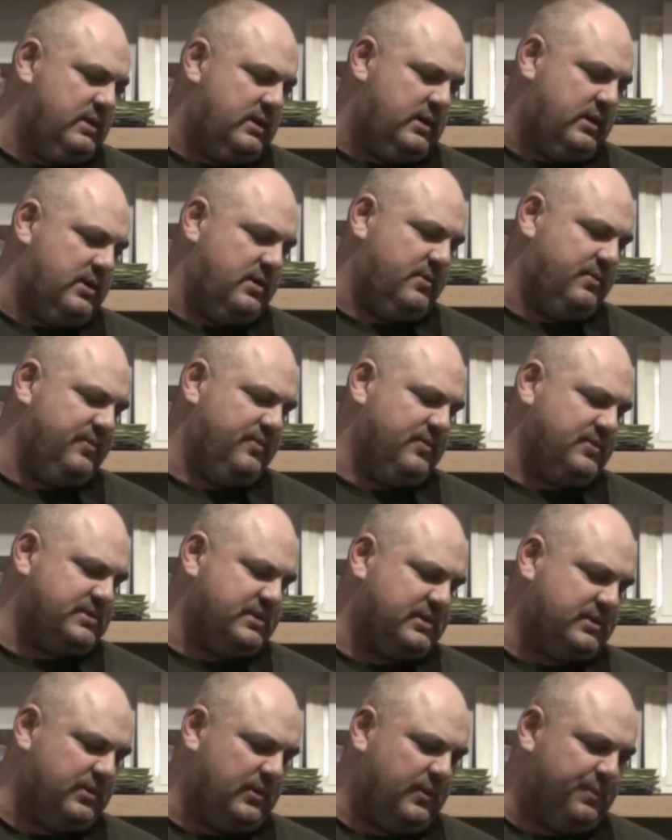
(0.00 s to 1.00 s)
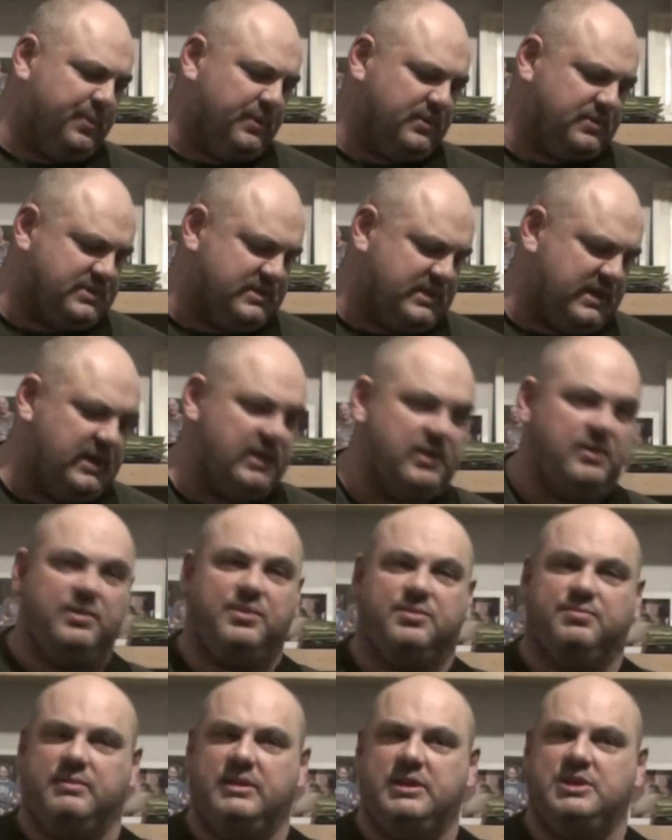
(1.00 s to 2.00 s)
We've also got a Boss
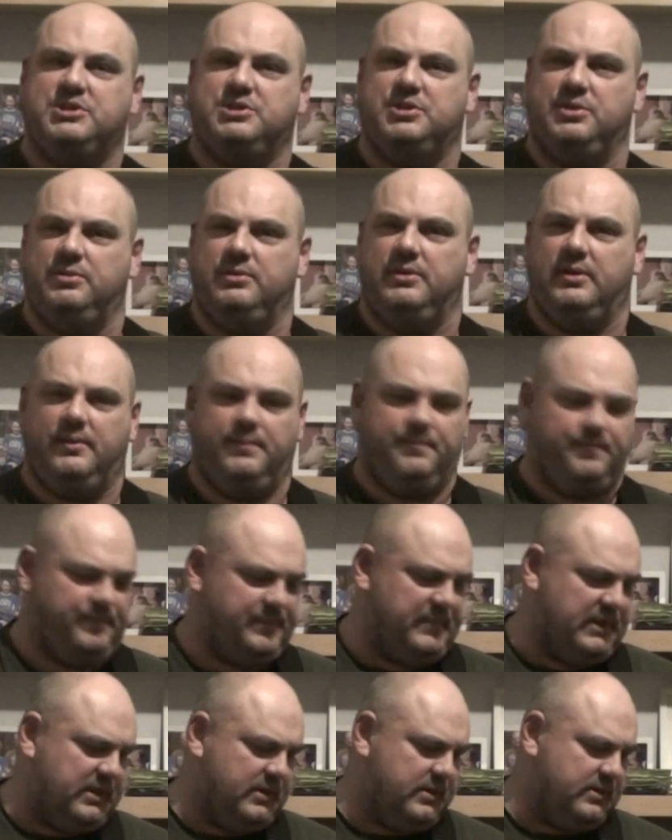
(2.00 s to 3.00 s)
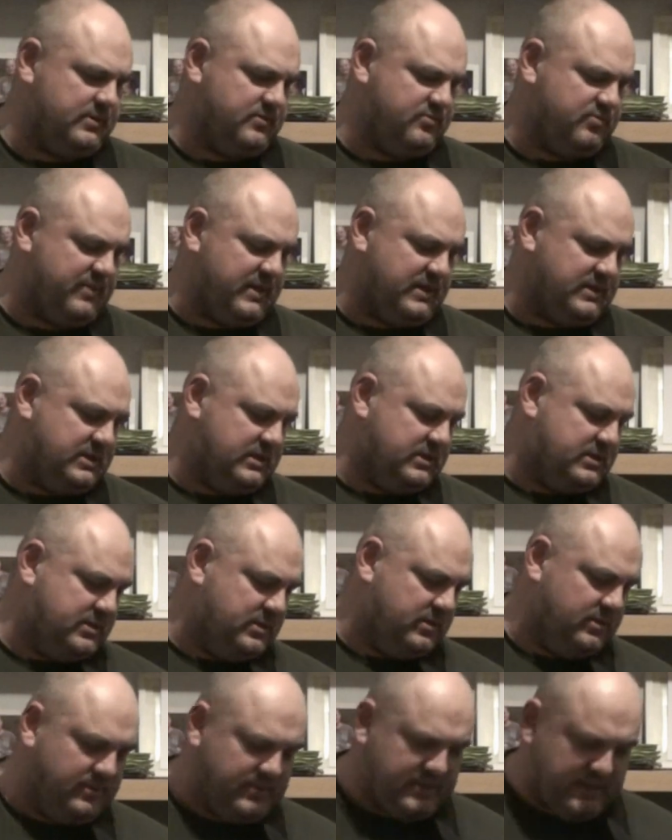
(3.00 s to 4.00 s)
TU3 tuner, chromatic
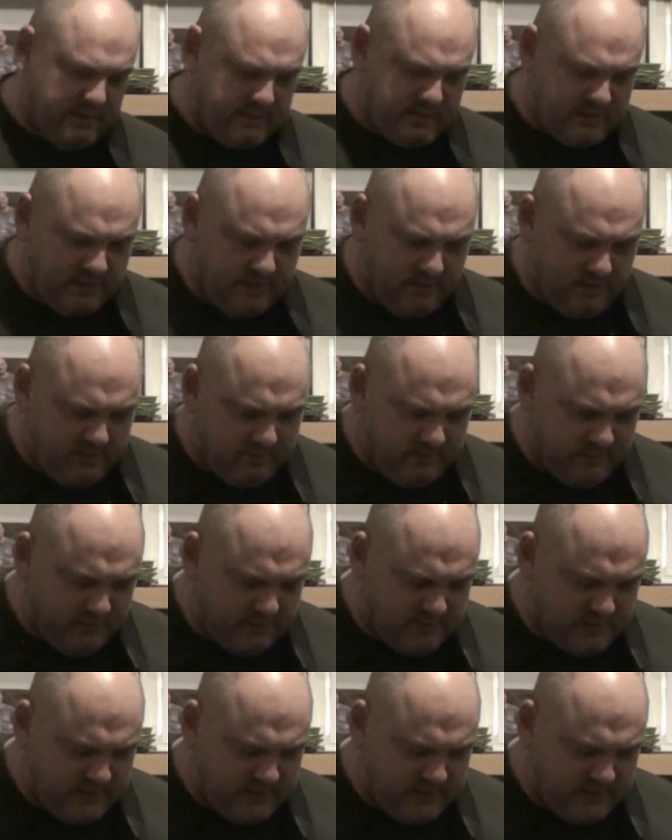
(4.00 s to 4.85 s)
tuner. Is that a TU3 or a